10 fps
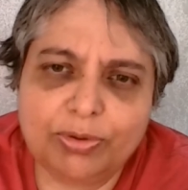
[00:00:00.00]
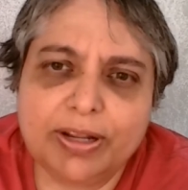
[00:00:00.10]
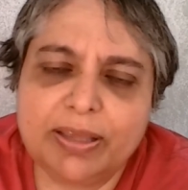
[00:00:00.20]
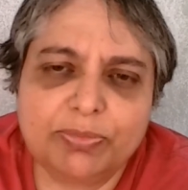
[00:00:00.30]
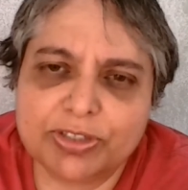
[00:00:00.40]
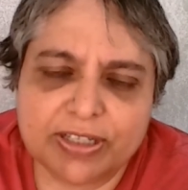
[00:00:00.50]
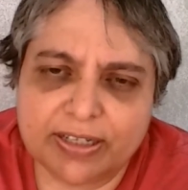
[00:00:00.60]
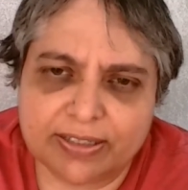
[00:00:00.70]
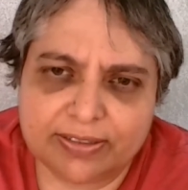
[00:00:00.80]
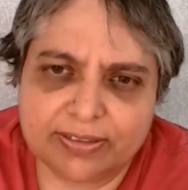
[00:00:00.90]
lame was
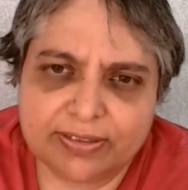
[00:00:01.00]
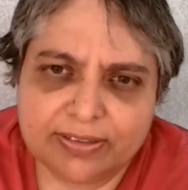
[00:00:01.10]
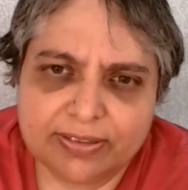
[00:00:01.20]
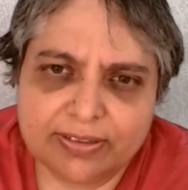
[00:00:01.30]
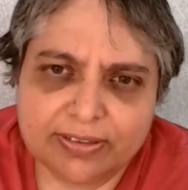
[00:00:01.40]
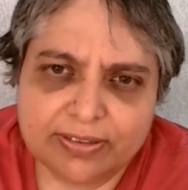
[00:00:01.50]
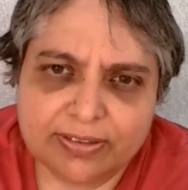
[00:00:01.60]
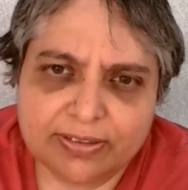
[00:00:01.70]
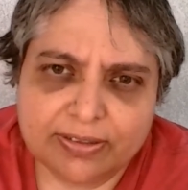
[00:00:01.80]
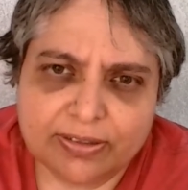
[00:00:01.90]
that?
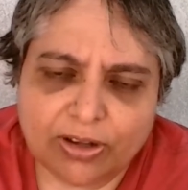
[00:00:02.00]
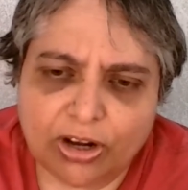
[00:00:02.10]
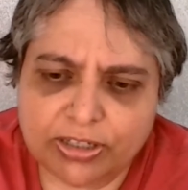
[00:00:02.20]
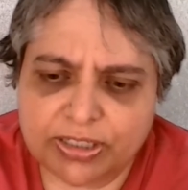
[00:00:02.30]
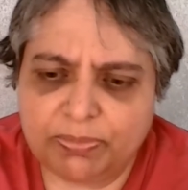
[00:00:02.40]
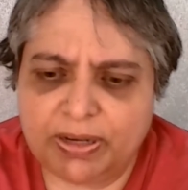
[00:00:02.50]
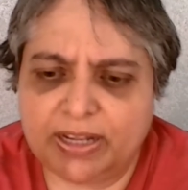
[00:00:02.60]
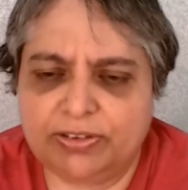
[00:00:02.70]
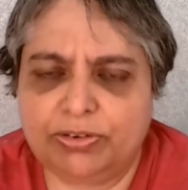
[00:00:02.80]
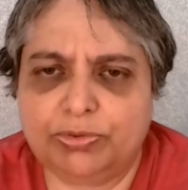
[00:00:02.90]
All I simply
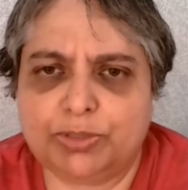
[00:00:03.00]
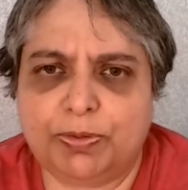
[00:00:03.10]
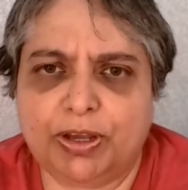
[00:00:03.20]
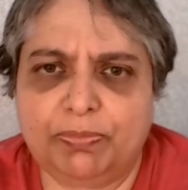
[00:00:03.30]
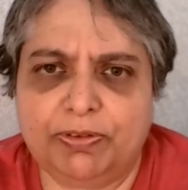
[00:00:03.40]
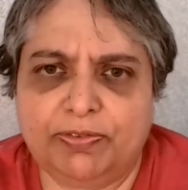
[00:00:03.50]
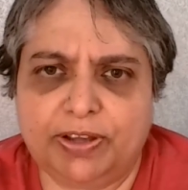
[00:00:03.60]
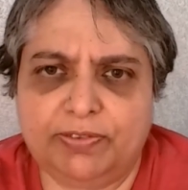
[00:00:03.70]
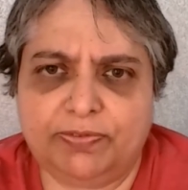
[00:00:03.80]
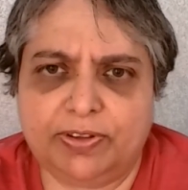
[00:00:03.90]
had to do was pick up the
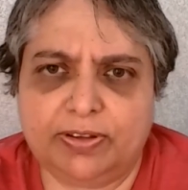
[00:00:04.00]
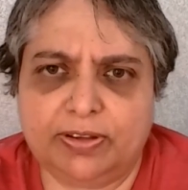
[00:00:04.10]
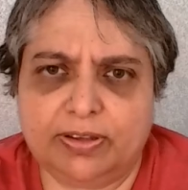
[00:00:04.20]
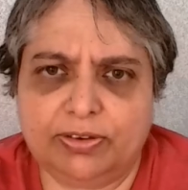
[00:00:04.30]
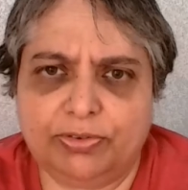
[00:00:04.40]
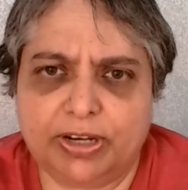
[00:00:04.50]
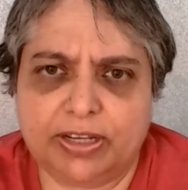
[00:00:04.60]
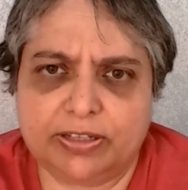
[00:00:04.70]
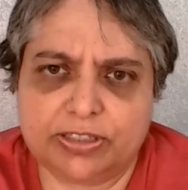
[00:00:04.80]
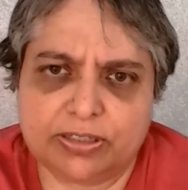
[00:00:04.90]
5
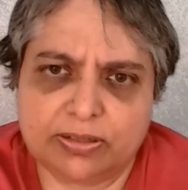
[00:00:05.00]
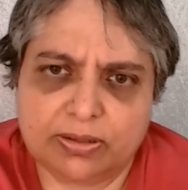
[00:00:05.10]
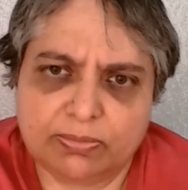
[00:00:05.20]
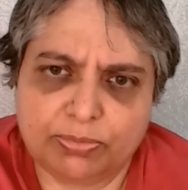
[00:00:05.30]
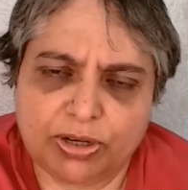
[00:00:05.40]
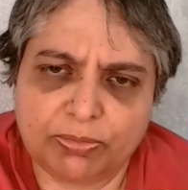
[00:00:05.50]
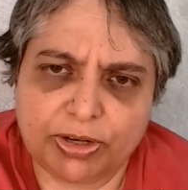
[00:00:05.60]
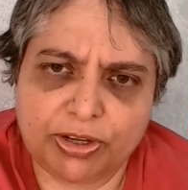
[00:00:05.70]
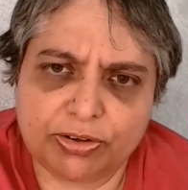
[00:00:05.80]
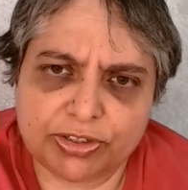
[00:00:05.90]
ingredients, put them
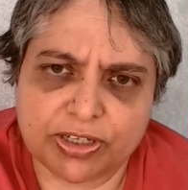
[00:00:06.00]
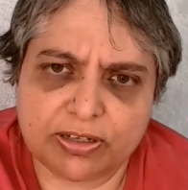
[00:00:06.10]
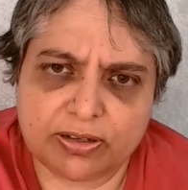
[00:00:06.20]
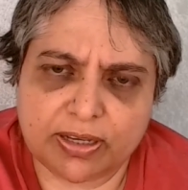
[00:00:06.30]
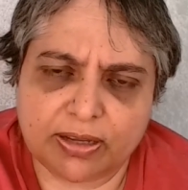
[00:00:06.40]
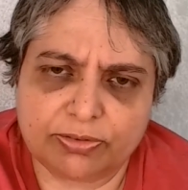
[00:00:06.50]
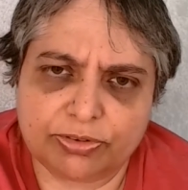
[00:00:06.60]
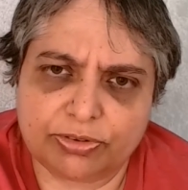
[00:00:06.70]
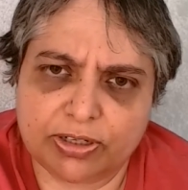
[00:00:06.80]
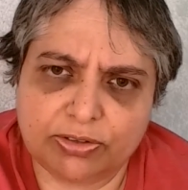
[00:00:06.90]
on the other side of the
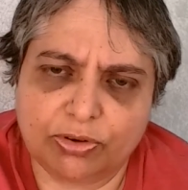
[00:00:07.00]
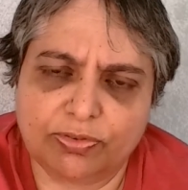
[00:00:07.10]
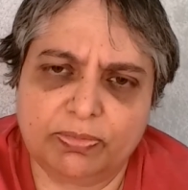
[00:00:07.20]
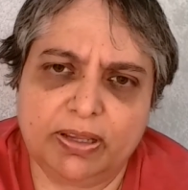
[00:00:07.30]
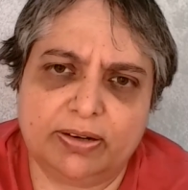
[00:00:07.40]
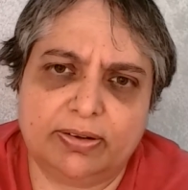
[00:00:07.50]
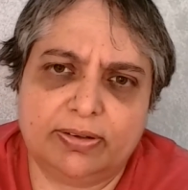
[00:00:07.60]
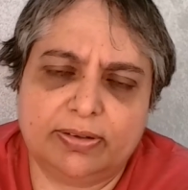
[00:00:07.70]
counter, and go from there.